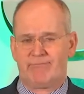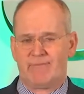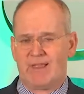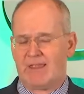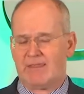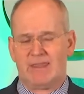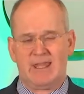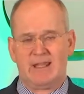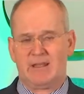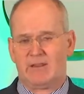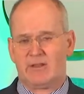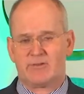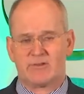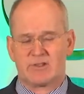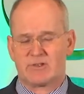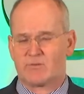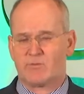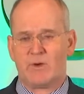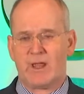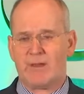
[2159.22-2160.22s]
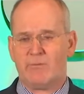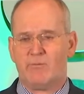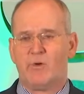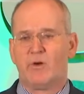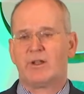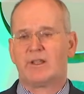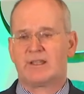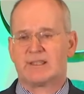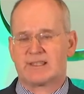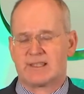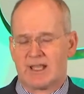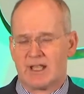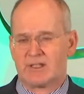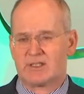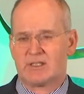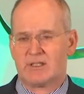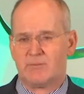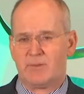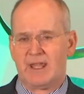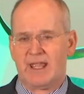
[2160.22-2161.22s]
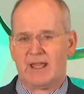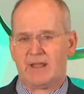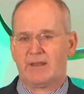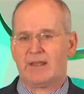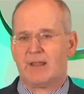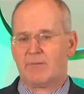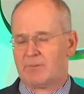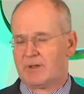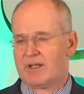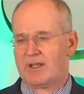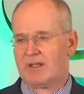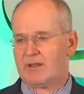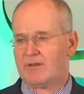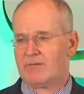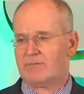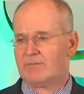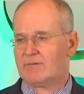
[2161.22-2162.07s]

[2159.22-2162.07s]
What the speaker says: I think there's way more discussion to be had in that, but I